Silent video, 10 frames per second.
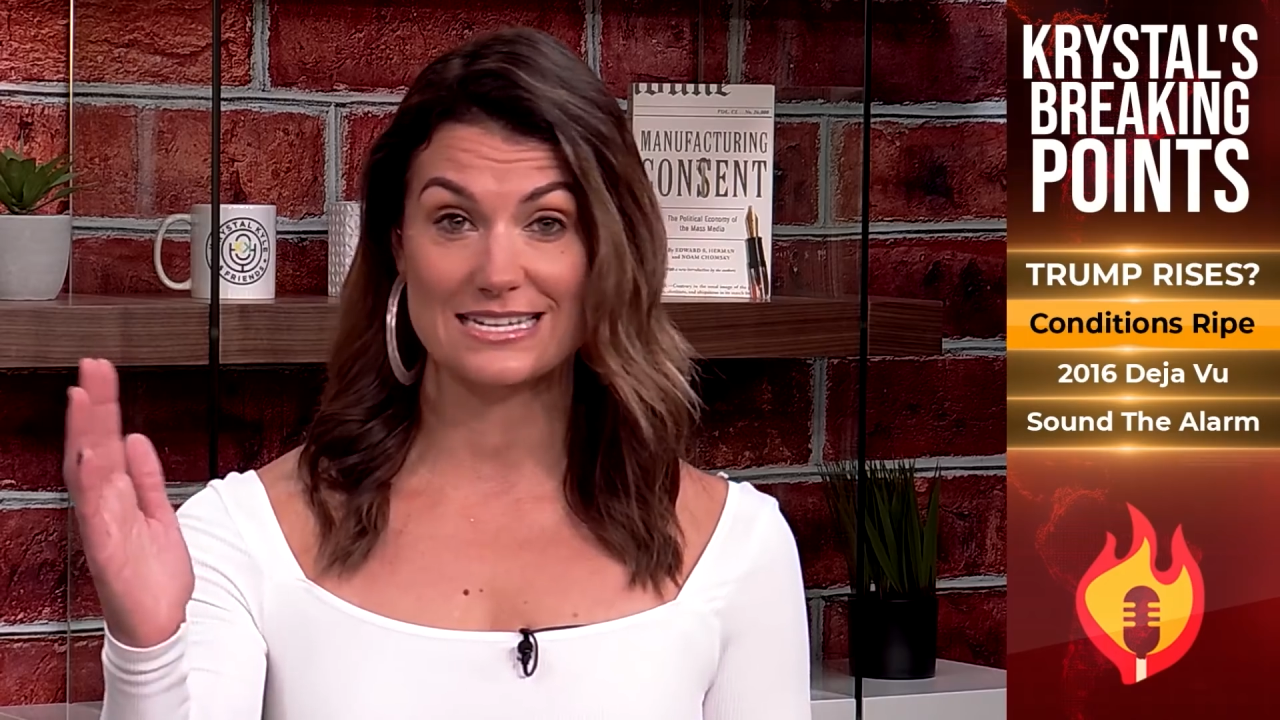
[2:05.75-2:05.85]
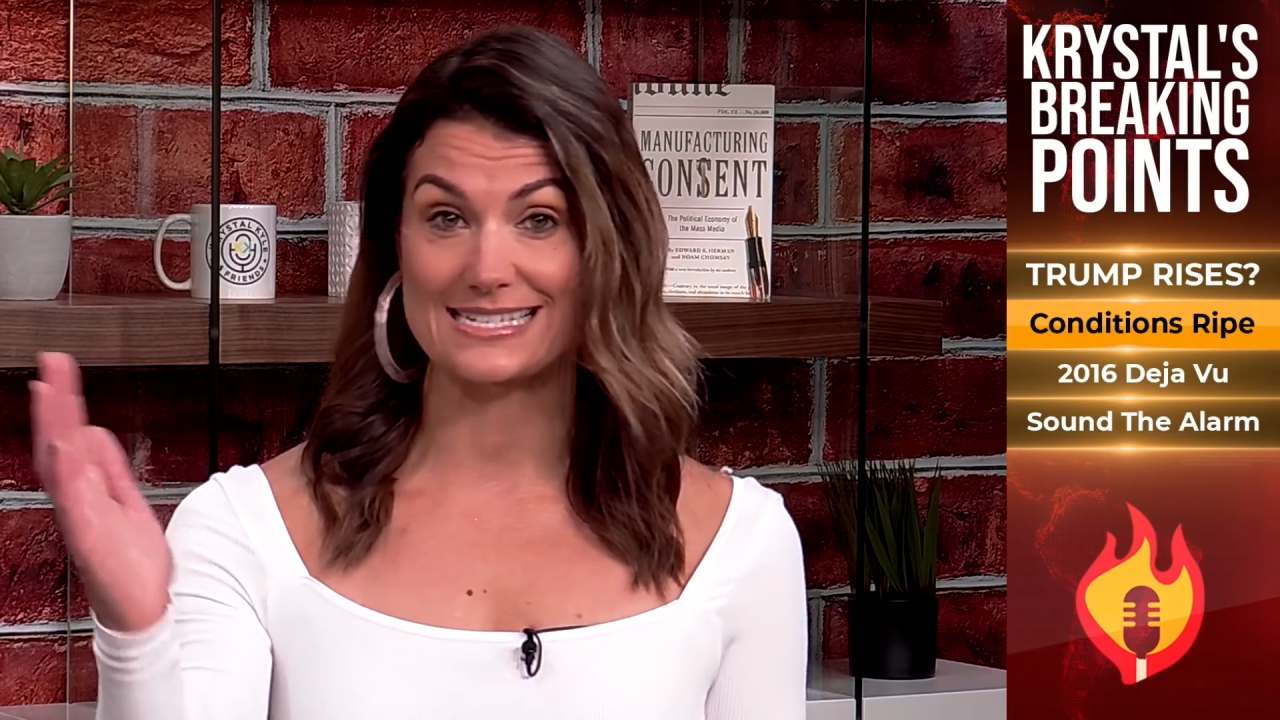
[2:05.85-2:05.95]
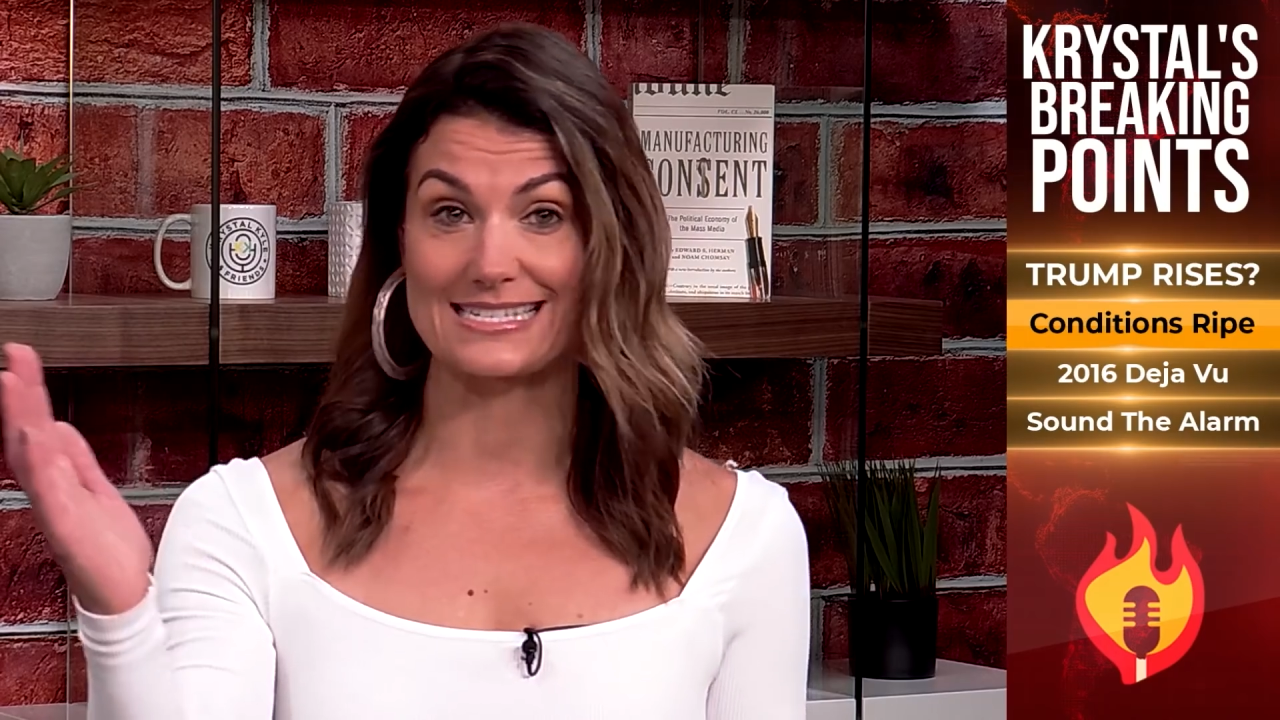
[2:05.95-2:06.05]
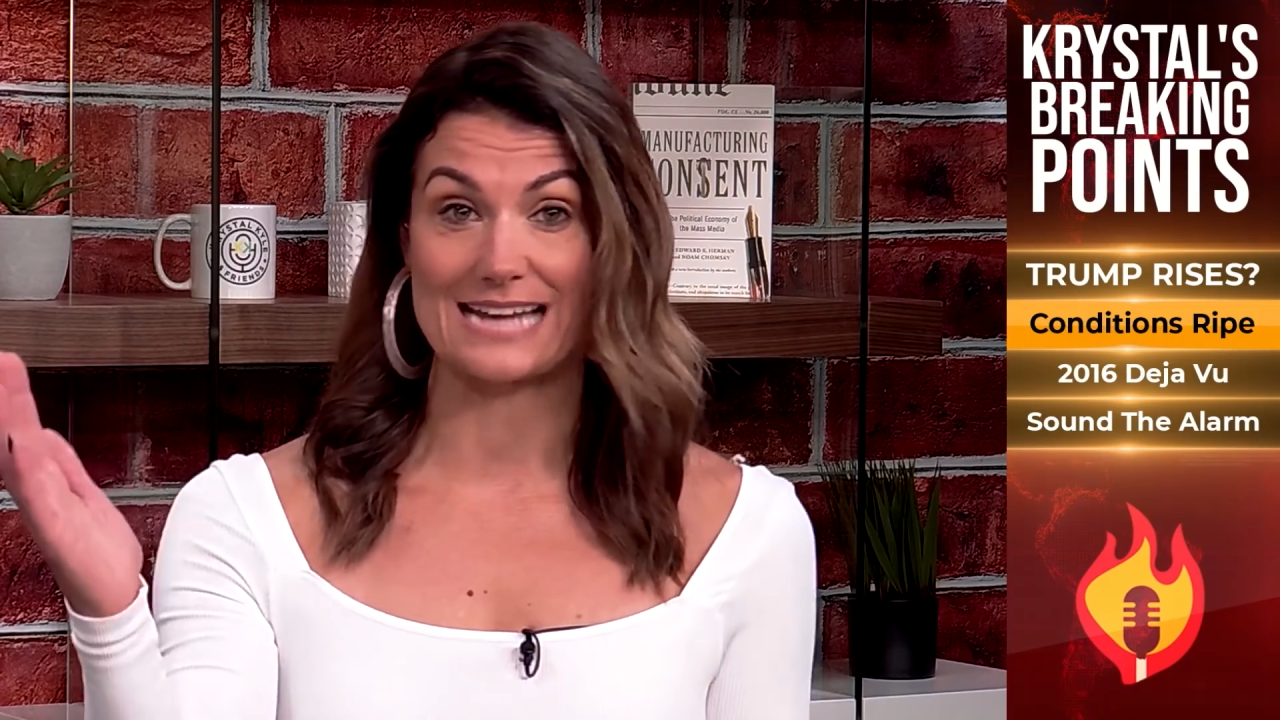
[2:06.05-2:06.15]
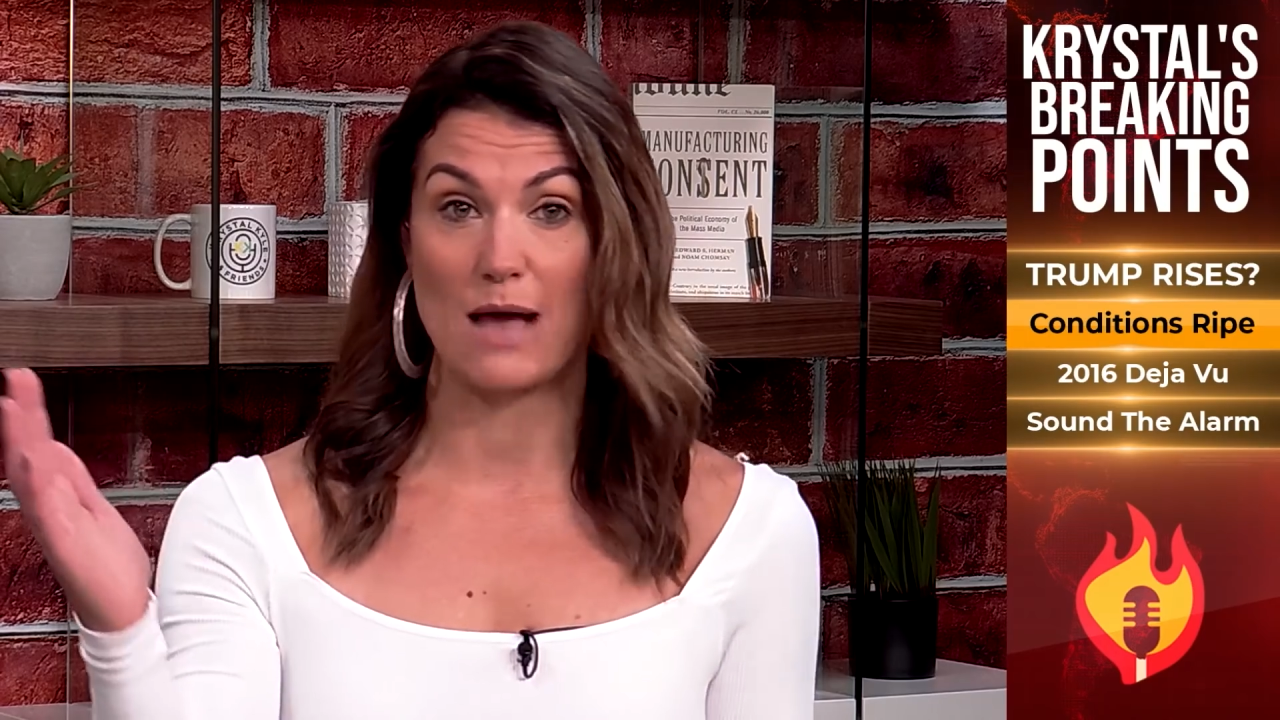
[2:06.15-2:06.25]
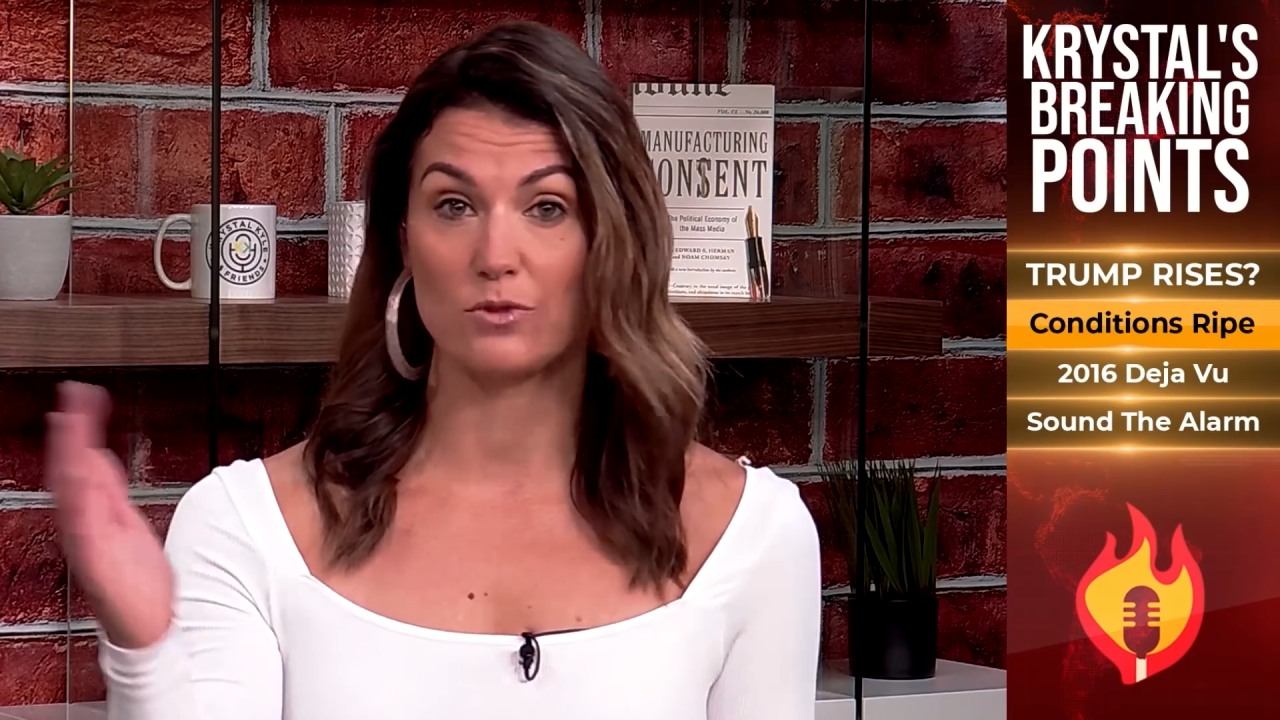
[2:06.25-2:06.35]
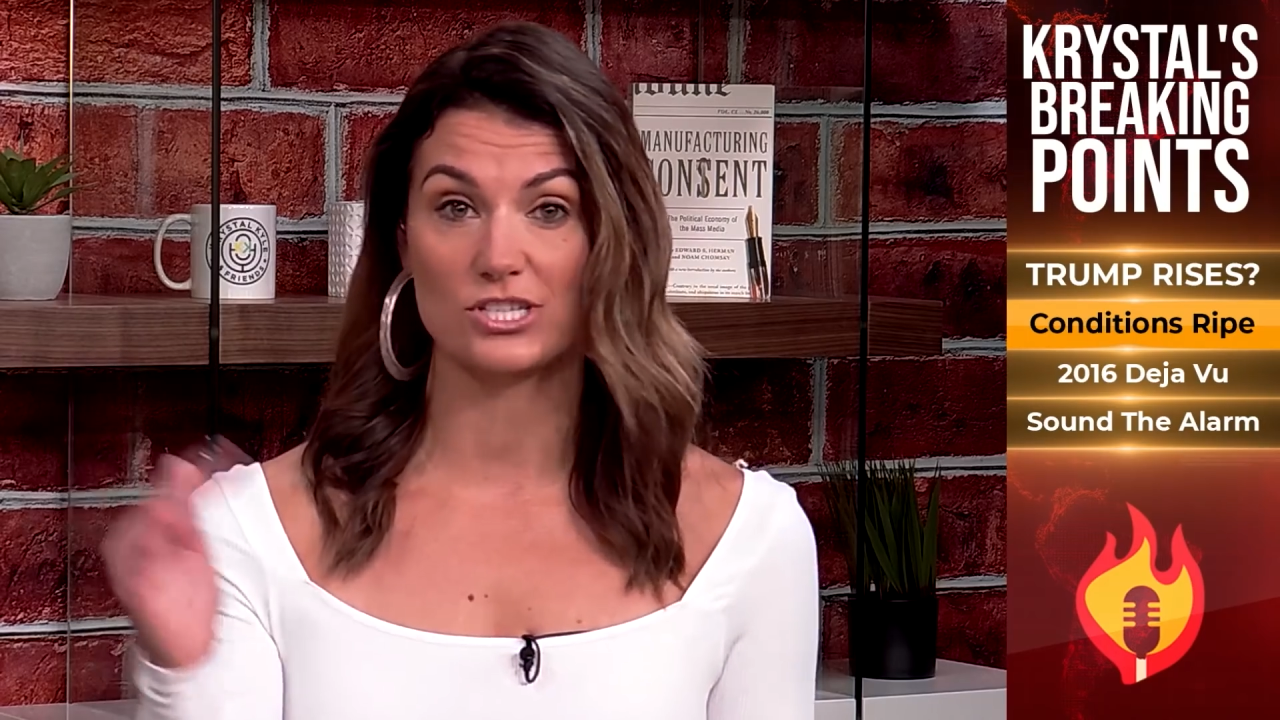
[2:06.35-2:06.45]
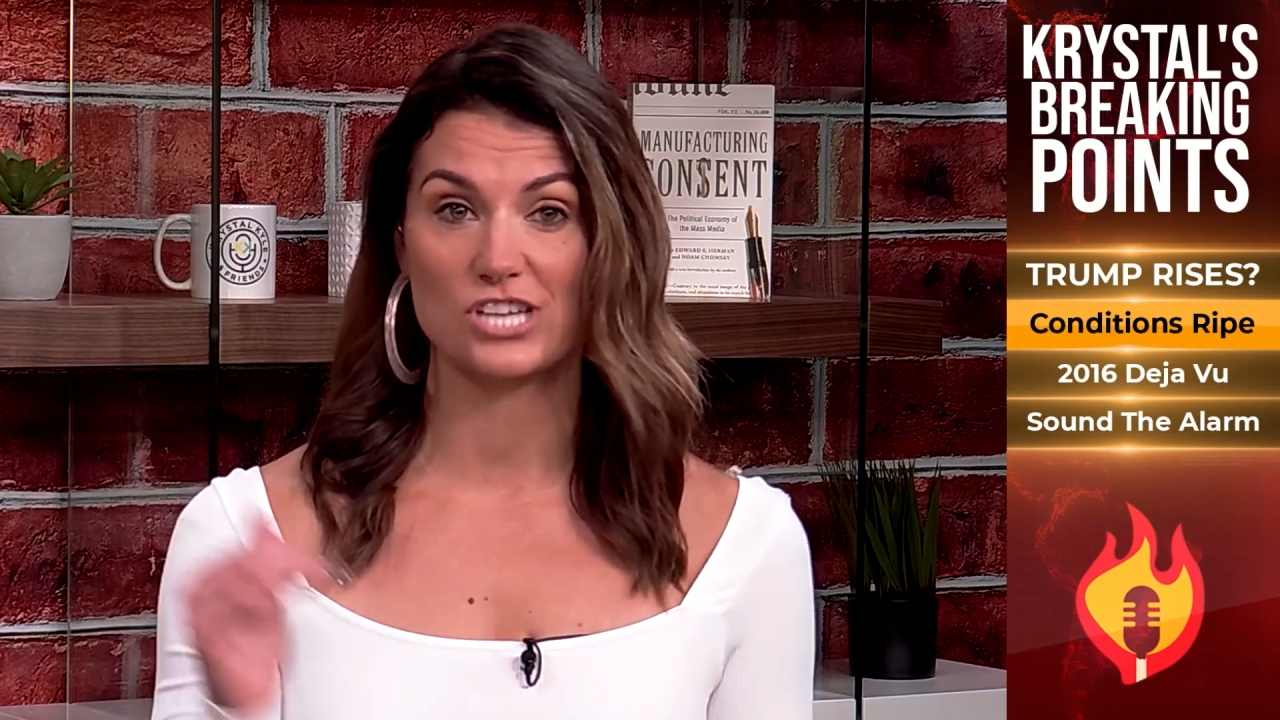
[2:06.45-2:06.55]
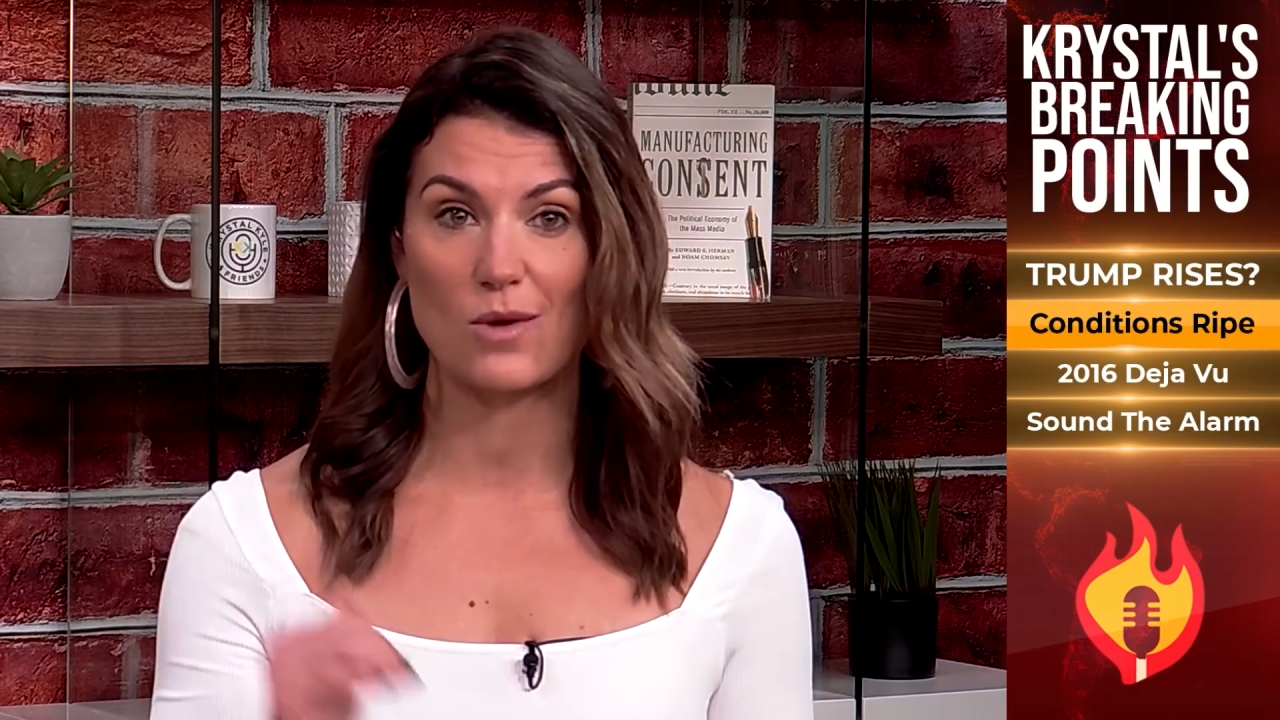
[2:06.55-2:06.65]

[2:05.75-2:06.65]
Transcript: established